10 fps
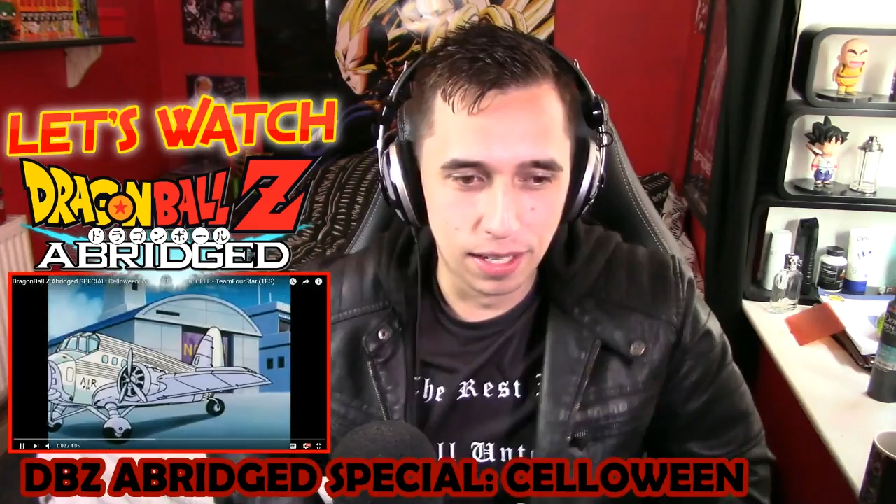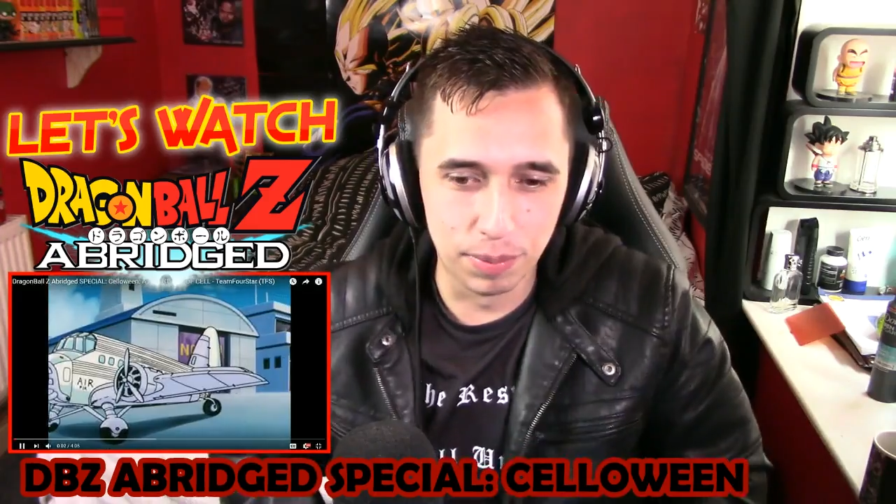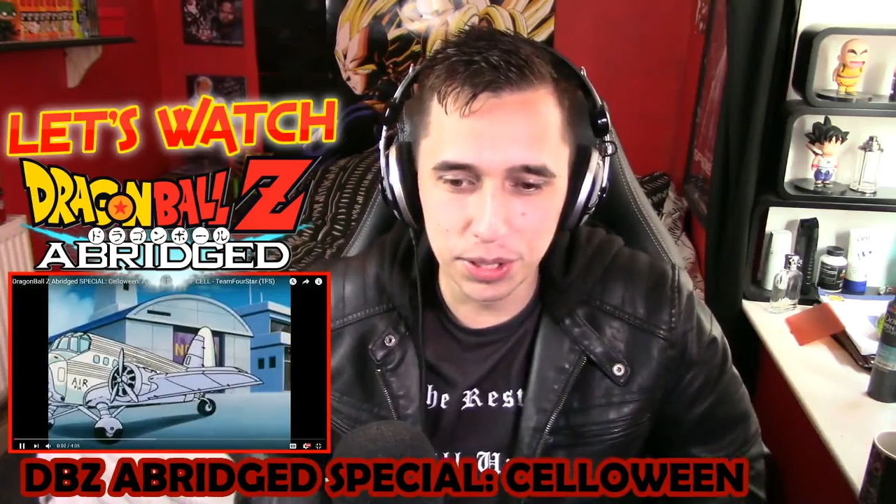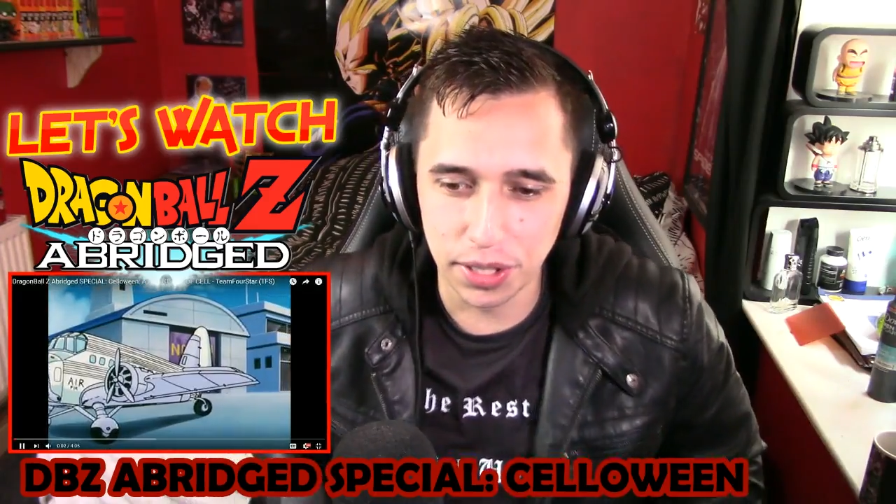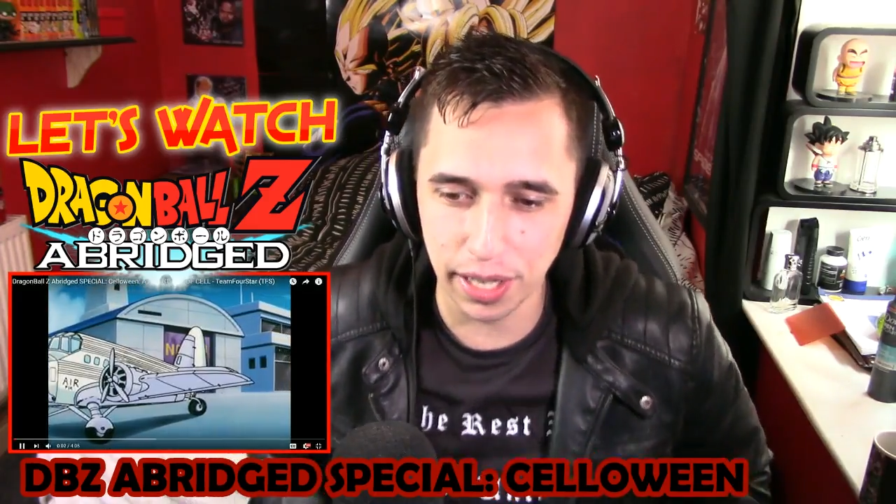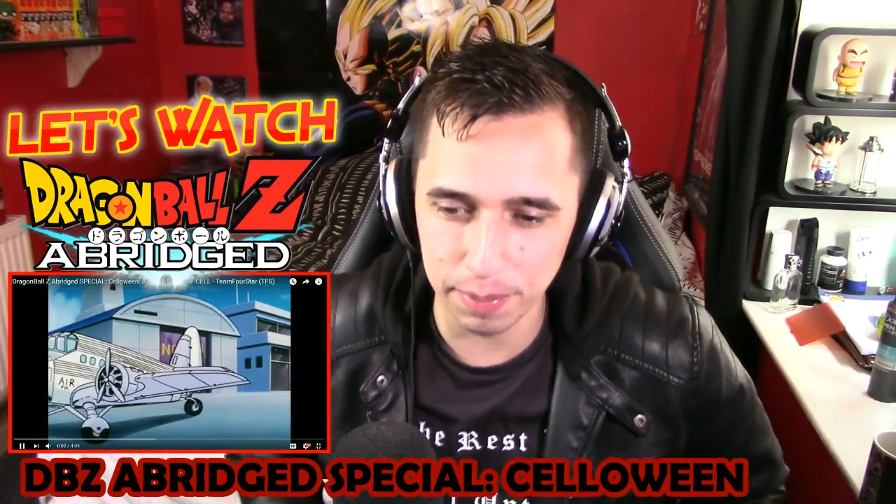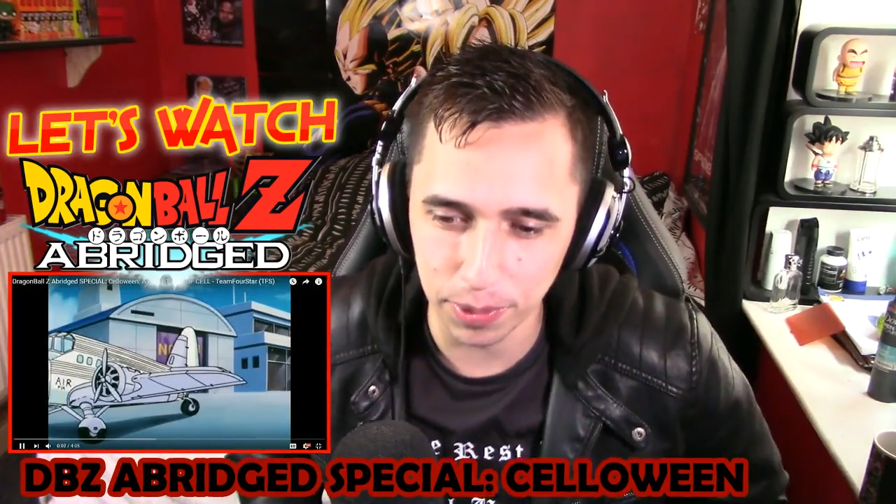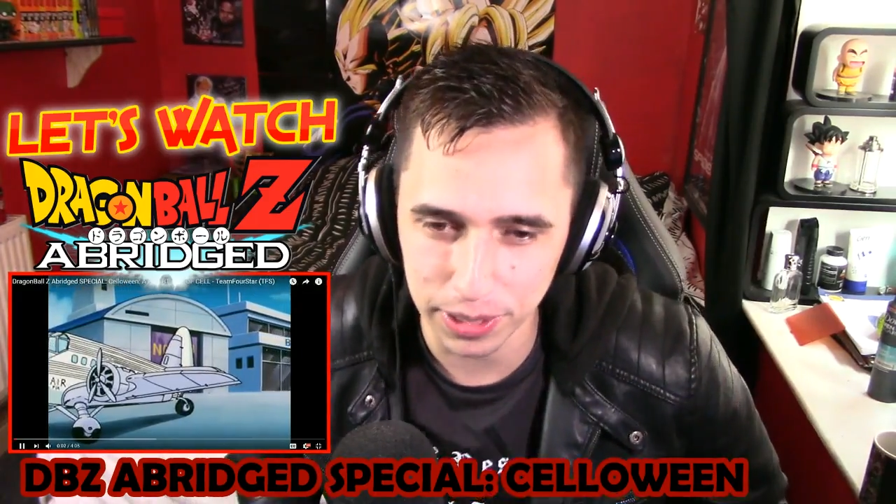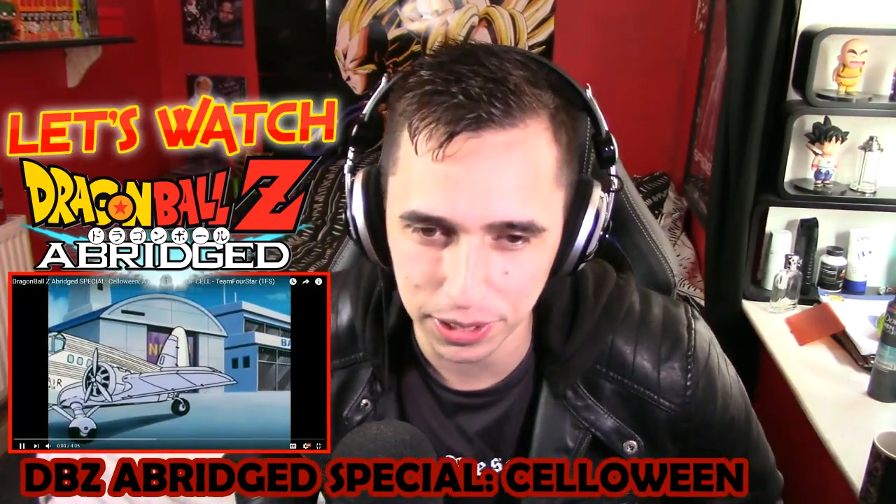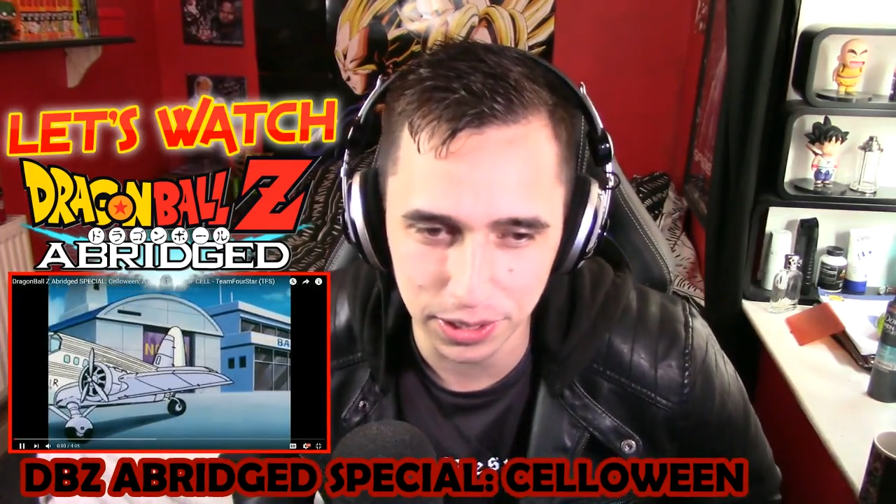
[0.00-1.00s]
I'm excited
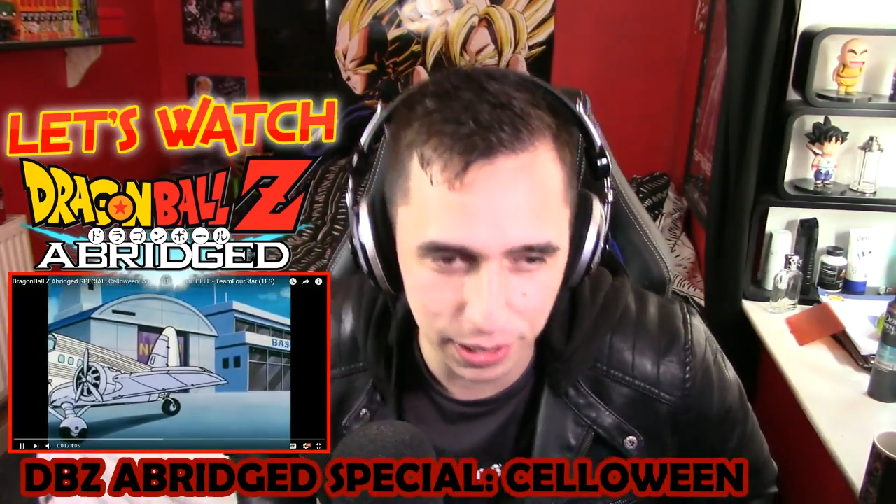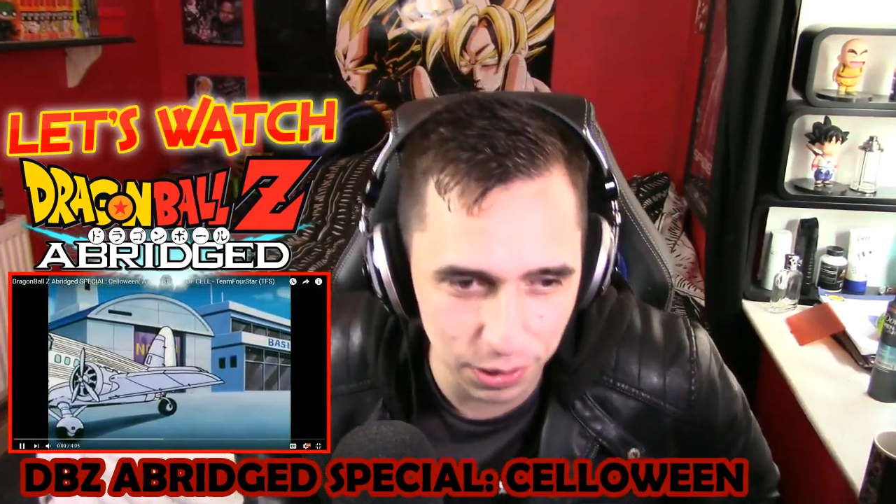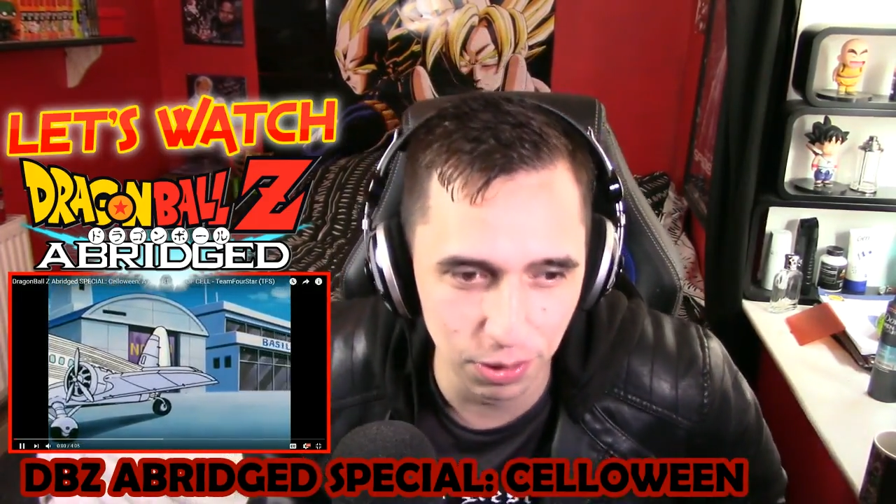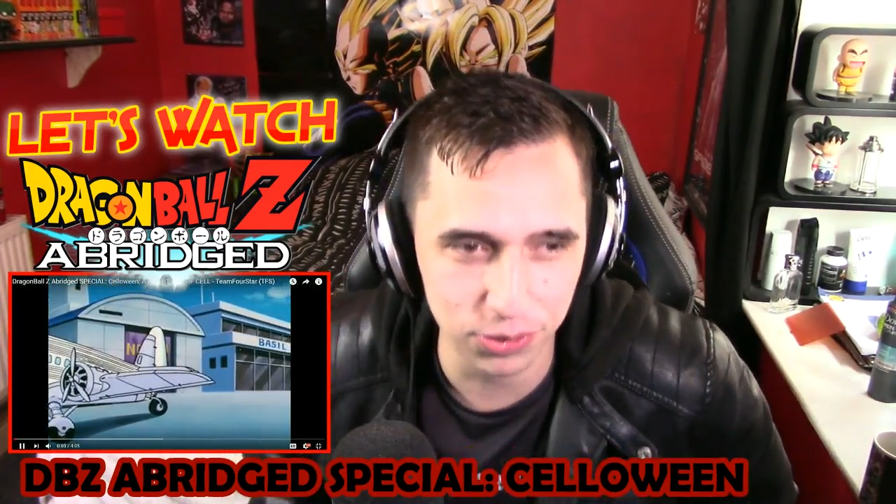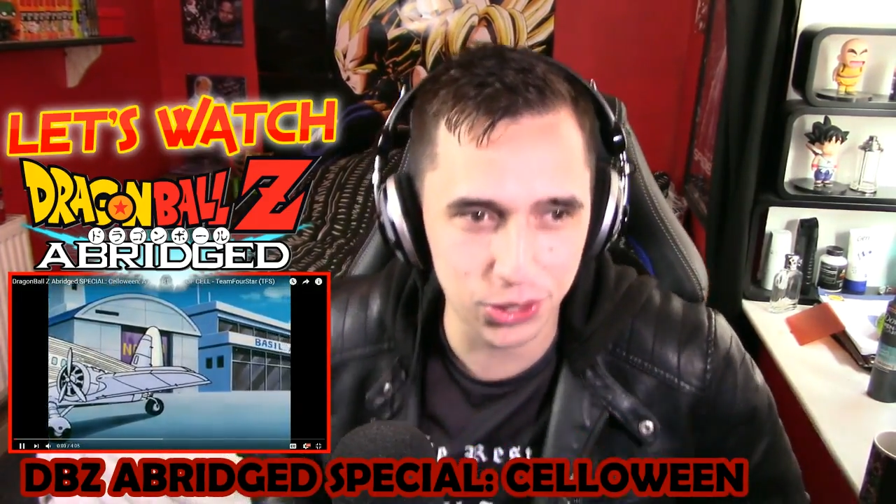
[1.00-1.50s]
about this because I love